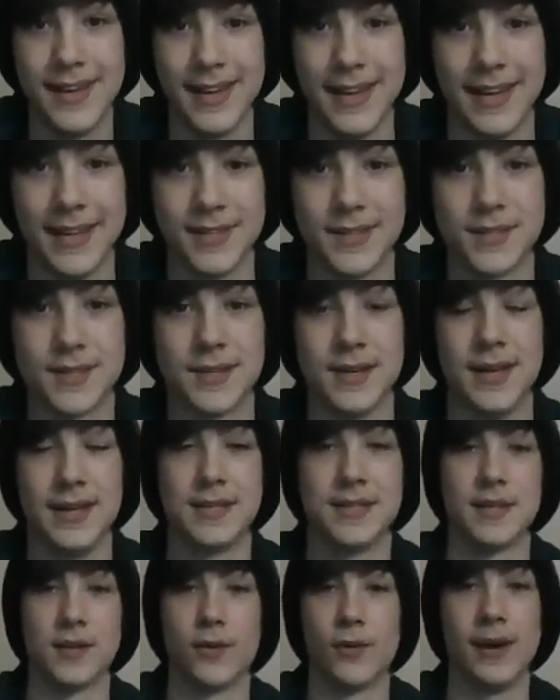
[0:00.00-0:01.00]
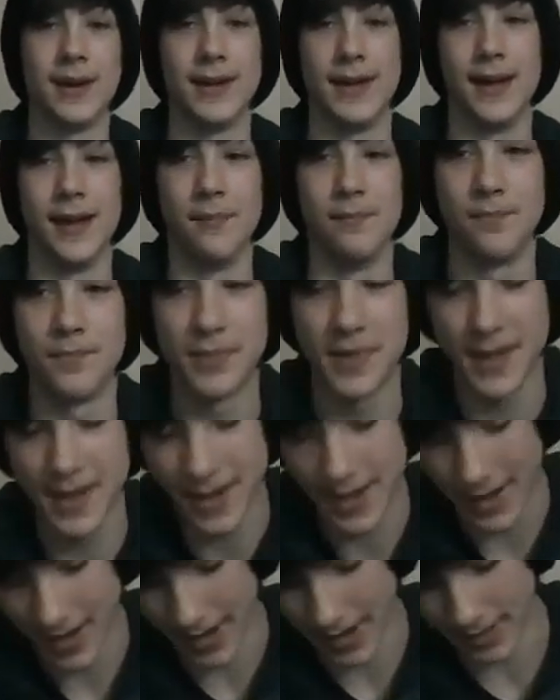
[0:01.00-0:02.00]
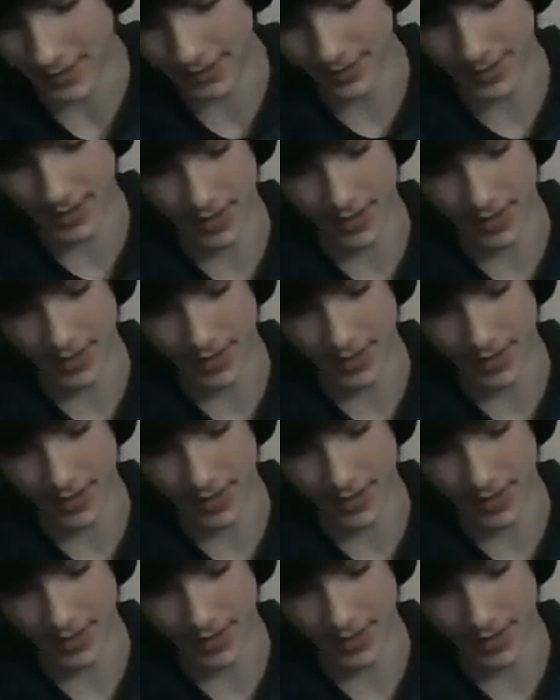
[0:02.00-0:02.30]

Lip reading: It's a great game, and